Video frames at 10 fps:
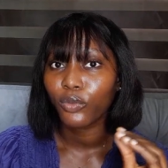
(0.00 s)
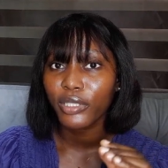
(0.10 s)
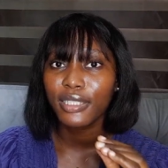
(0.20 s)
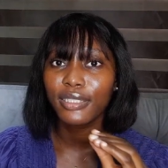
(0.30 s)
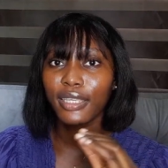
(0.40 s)

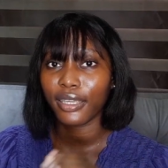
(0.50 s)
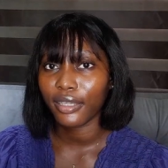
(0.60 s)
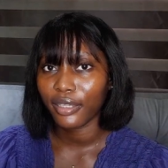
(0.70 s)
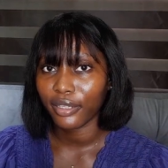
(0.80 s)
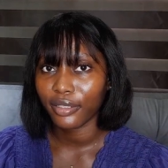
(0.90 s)
with
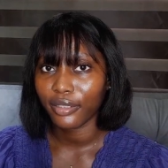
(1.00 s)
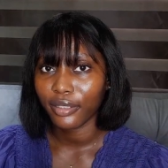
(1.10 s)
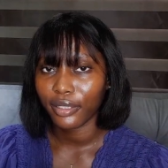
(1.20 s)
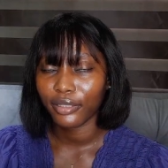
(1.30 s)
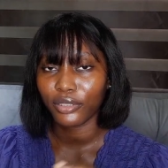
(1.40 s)
skincare.
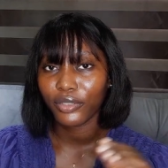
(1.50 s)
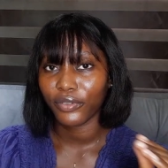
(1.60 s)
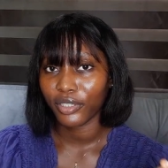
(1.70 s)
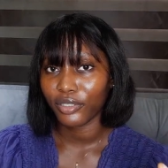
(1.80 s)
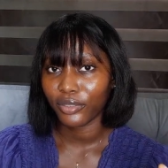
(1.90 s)
And so
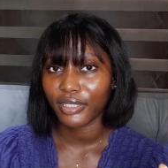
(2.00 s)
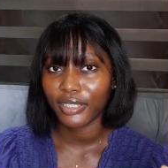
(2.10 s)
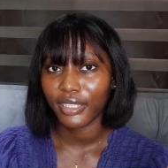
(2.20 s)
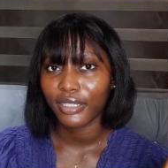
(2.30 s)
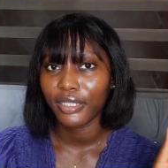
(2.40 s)
if you're
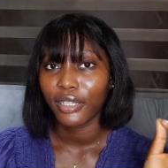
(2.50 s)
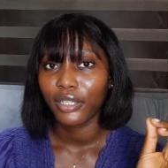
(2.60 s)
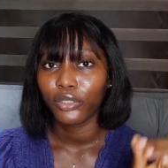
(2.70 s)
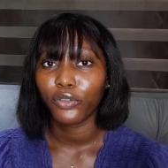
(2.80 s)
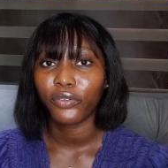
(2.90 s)
interested,
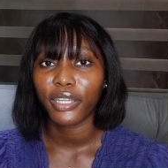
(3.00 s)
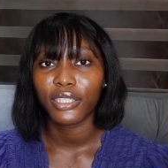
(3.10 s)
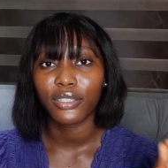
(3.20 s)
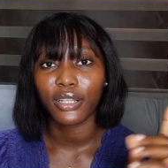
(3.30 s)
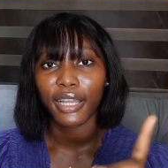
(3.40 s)
don't
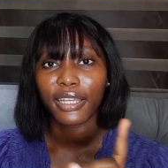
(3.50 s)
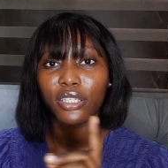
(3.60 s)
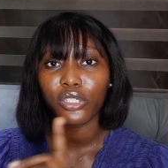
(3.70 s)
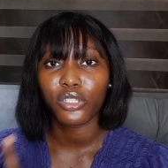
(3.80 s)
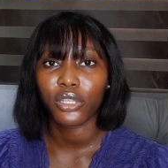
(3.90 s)
forget to
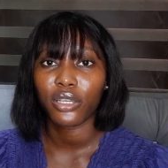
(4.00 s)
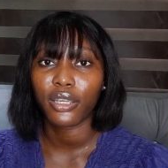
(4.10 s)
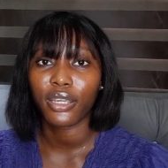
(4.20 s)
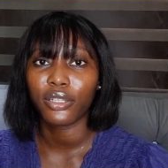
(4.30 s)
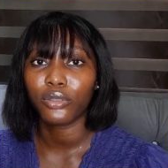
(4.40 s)
like,
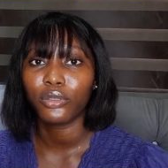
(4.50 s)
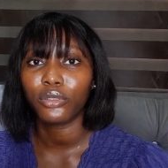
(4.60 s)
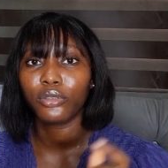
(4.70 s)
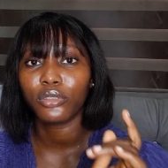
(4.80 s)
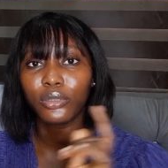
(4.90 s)
share, and
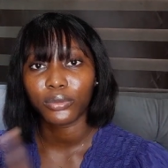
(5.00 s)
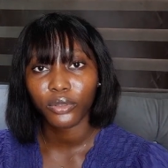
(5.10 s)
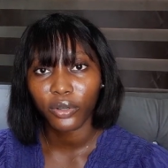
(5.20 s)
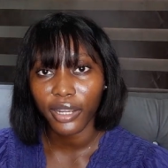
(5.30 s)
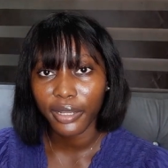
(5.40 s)
also
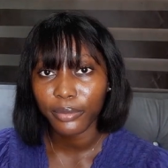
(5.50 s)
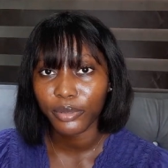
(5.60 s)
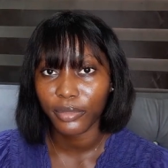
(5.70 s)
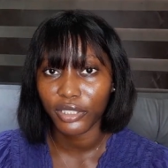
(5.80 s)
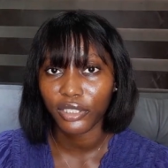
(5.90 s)
subscribe
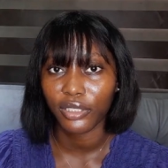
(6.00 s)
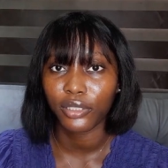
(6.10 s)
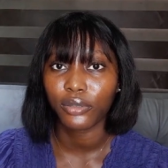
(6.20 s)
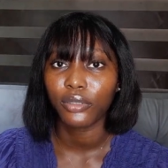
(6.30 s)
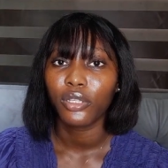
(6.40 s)
to my
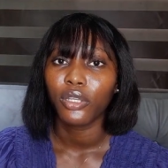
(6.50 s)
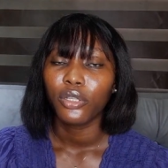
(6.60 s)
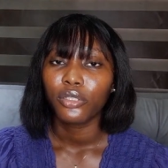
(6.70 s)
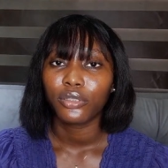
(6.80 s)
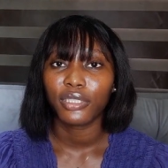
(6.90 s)
channel
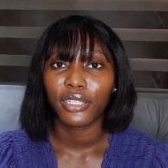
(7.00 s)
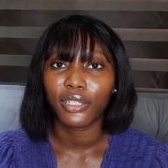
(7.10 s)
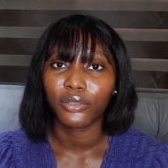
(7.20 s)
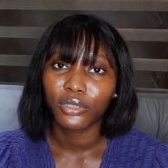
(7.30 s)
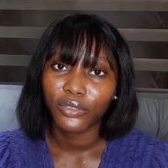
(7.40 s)
so that
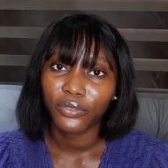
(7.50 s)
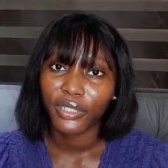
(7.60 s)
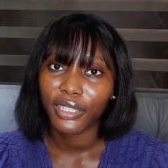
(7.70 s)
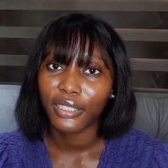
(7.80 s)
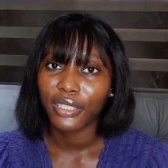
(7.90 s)
you are
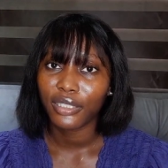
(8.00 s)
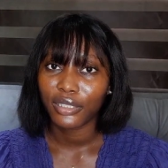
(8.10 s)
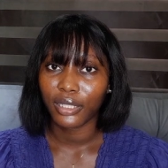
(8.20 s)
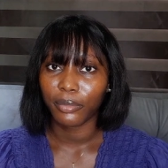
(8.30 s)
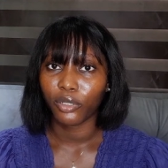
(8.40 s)
notified
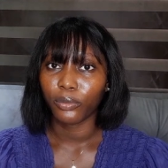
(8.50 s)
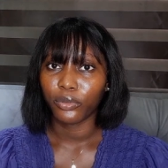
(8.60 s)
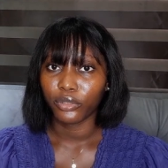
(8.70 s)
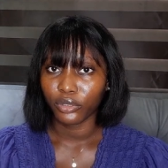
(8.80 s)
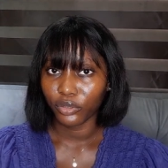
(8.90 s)
each time I
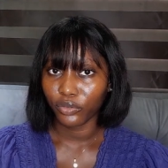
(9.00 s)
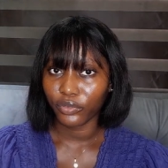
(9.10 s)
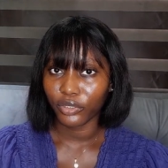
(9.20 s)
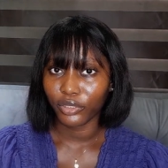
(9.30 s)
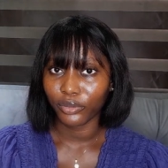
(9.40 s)
upload a new
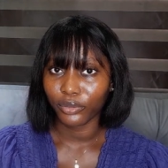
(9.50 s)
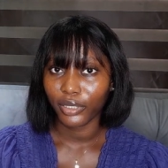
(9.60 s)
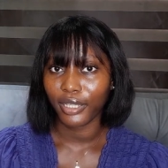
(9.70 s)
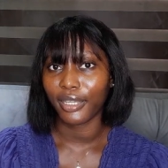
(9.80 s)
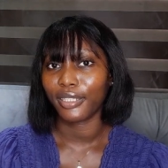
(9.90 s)
video.
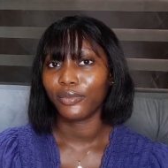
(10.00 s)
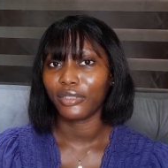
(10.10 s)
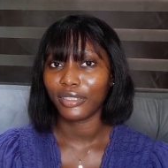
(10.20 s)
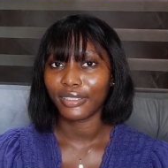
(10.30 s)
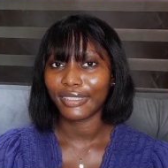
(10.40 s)
And
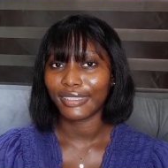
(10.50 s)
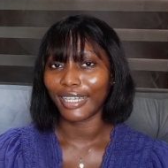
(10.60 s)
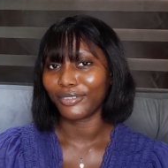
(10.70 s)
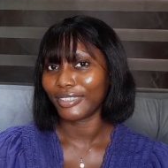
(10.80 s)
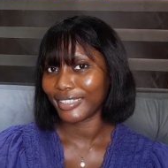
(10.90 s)
with this,
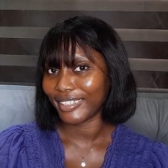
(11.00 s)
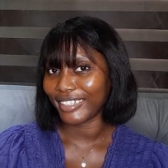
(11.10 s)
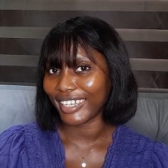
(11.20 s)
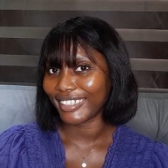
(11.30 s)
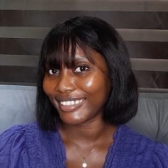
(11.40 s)
I'll see
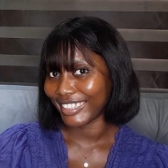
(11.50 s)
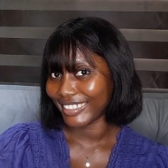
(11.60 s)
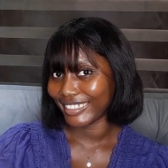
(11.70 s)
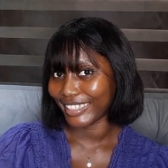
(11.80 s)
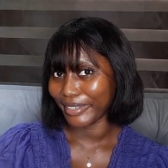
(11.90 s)
you guys
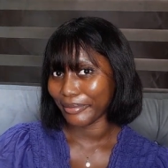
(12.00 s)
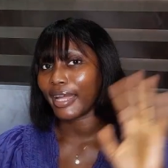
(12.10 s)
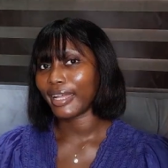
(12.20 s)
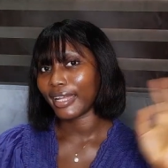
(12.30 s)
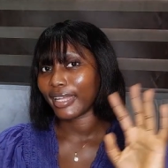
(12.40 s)
next time.
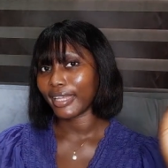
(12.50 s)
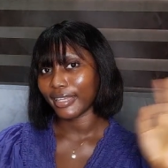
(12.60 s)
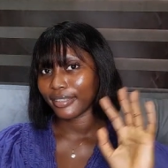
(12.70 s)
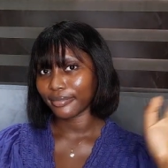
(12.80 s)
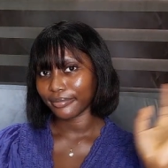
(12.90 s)

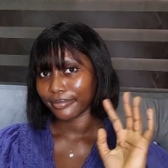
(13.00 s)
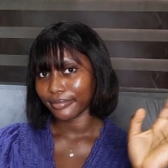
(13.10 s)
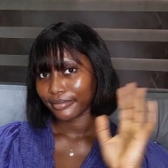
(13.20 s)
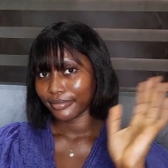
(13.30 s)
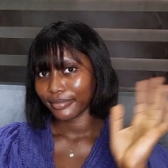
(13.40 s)
Bye.
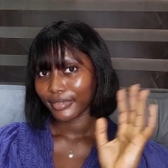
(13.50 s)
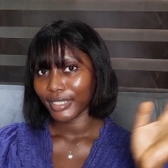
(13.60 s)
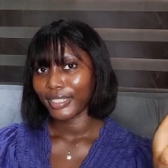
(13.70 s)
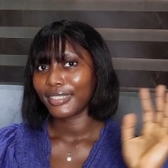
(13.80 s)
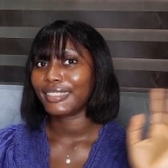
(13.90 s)

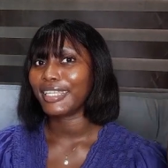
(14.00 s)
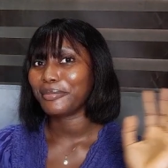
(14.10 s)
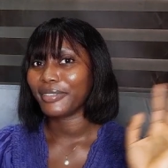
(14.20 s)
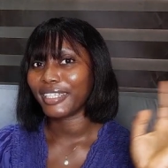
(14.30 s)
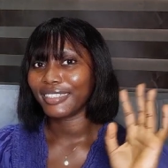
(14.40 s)

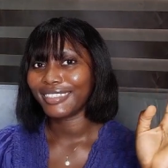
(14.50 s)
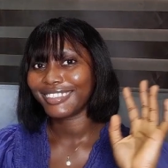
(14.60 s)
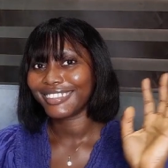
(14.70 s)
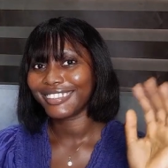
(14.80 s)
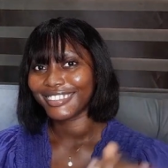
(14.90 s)
Stay
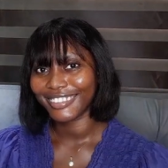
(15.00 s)
blessed.